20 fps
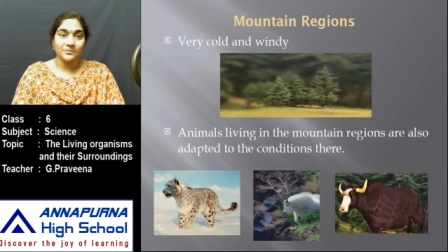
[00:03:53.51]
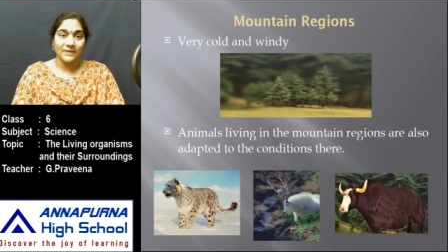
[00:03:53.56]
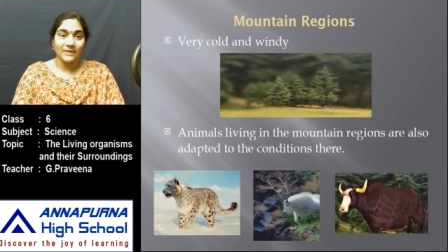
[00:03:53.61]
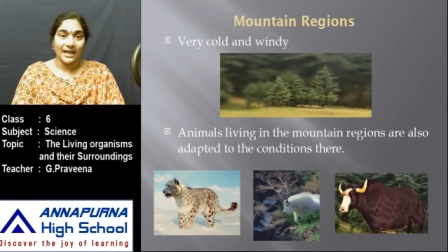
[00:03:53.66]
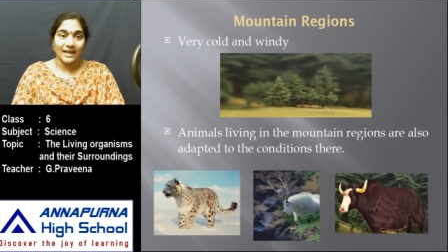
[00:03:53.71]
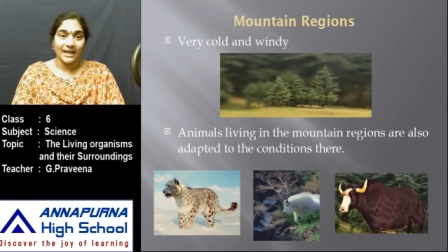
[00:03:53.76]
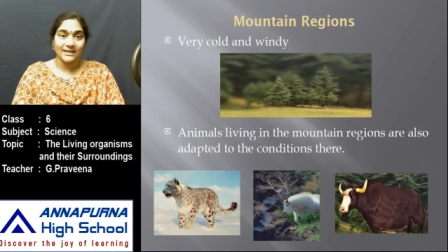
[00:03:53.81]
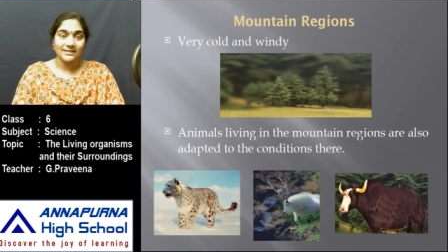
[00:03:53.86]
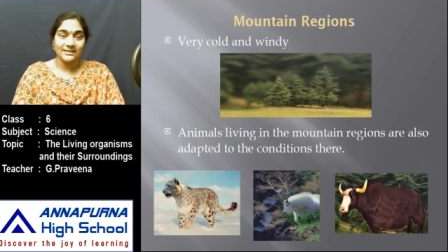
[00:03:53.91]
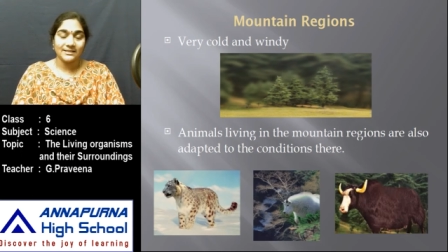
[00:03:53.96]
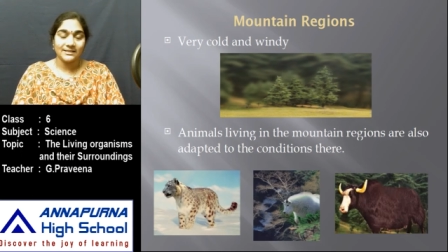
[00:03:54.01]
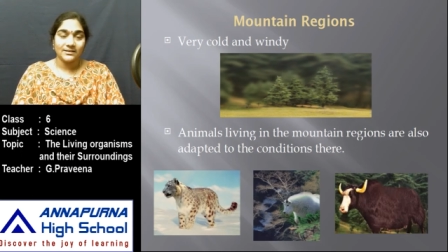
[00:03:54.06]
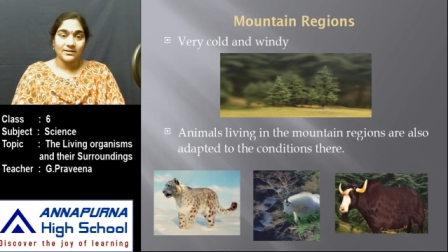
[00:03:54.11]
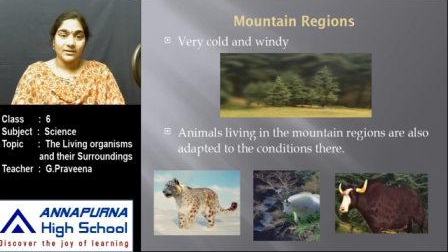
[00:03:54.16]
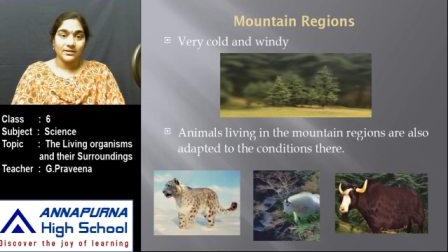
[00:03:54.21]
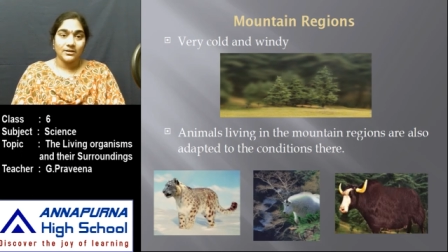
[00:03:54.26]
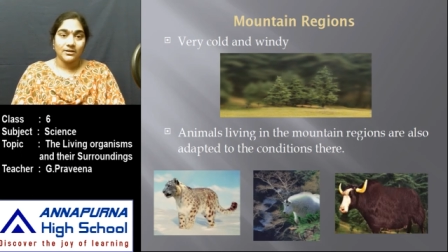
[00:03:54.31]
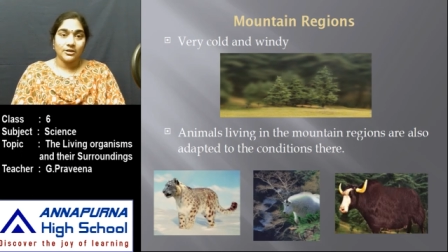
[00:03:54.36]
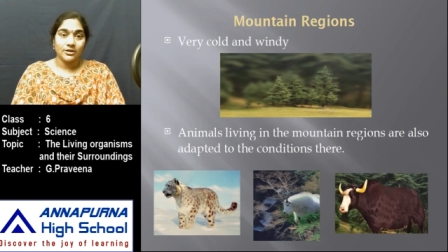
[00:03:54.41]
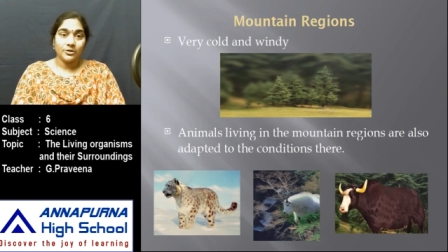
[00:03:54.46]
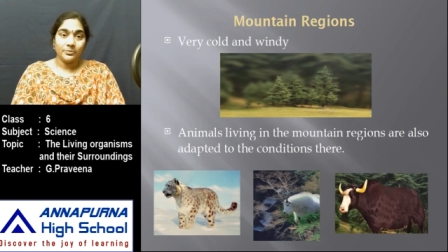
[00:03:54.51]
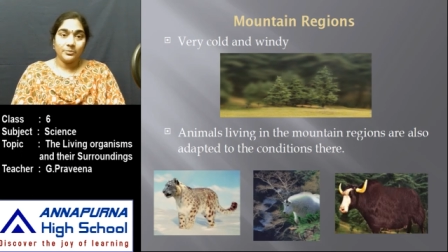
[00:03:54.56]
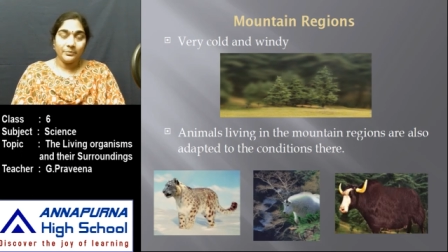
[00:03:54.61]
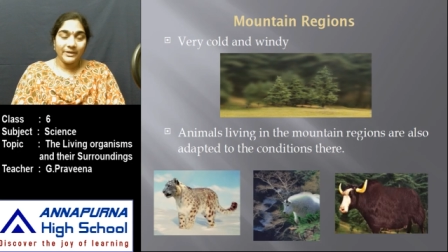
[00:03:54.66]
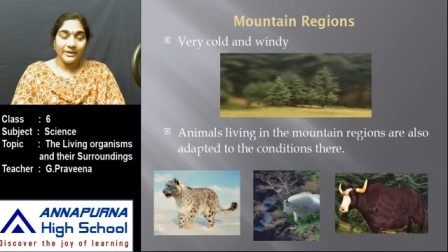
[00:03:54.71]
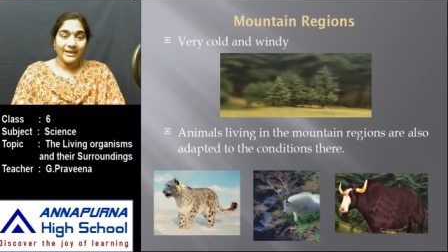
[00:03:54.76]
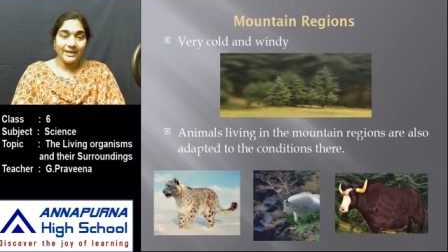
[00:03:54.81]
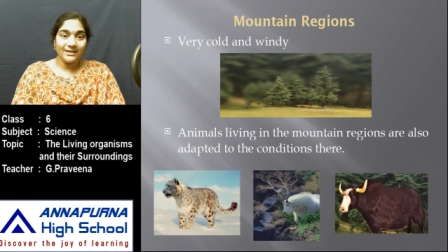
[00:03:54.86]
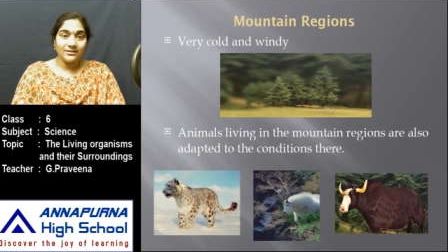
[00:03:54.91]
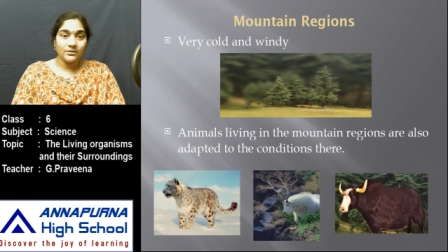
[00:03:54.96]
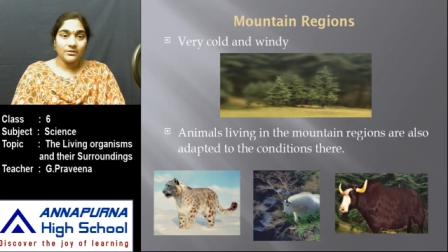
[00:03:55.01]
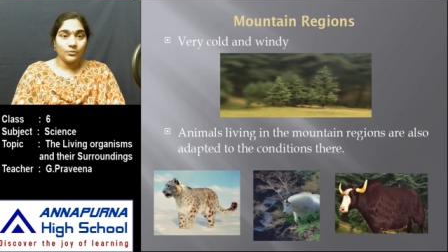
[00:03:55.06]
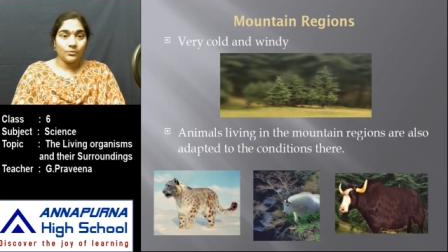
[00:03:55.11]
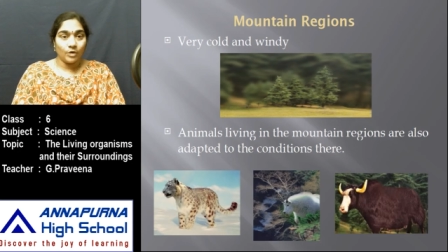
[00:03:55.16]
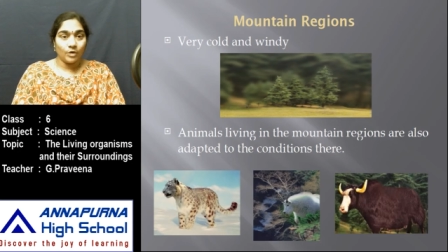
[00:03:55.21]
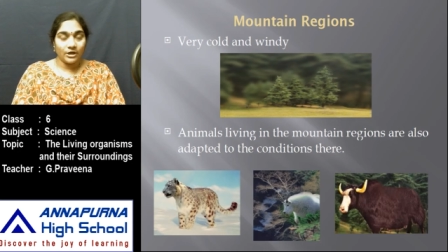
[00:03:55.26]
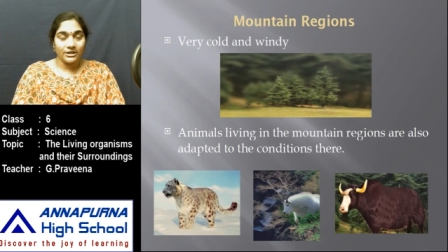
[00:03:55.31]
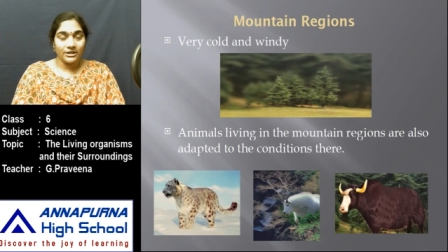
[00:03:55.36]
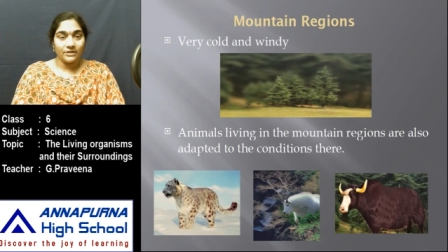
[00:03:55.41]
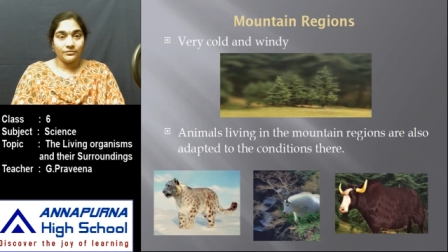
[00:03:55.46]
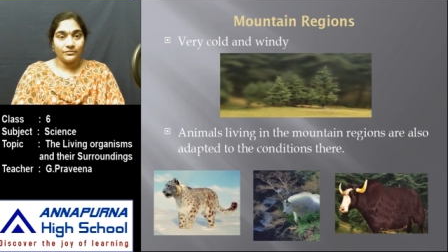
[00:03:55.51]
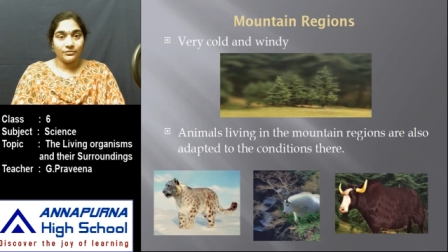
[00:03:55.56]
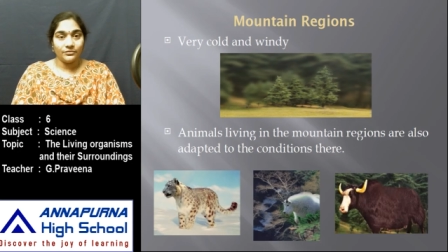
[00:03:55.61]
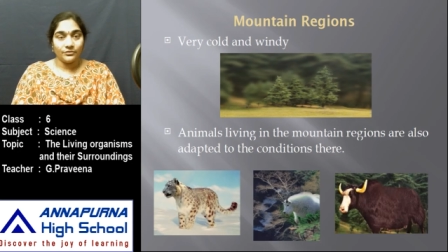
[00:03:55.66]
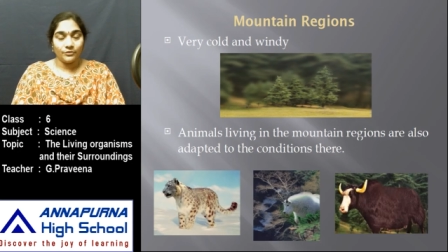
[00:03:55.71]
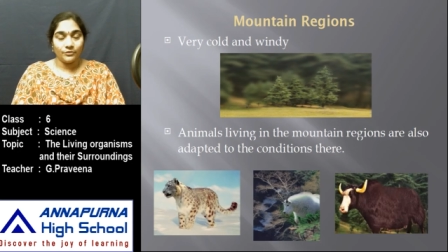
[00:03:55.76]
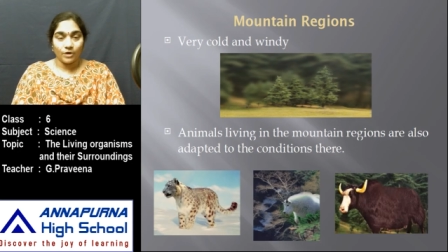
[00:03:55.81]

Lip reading: plants make the water